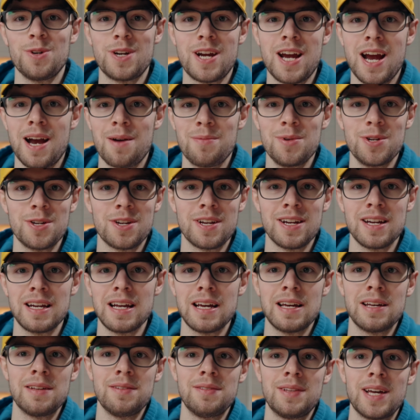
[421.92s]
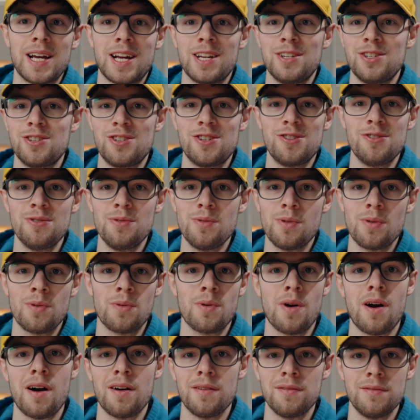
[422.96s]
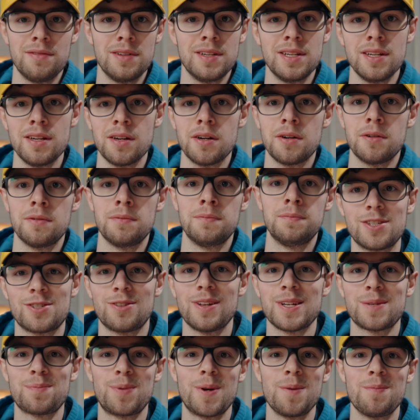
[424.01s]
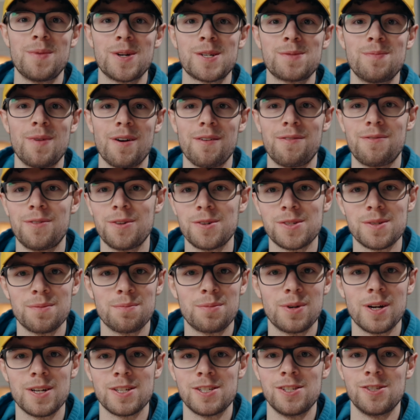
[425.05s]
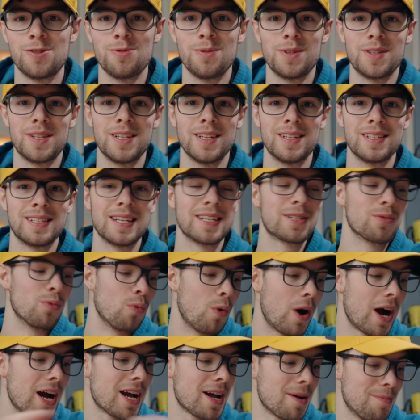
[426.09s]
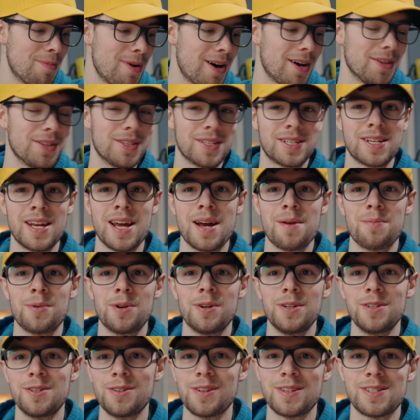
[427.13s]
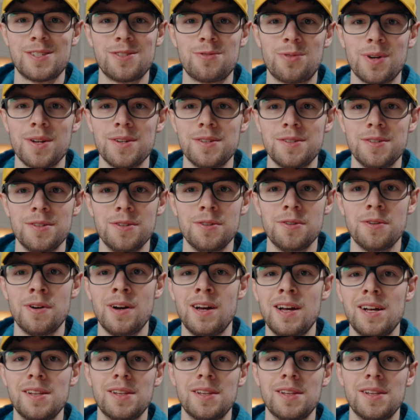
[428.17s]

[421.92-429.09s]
camera you can get that can shoot a raw video. And so that's pretty much my first impressions with this. That's why I bought this camera in 2022.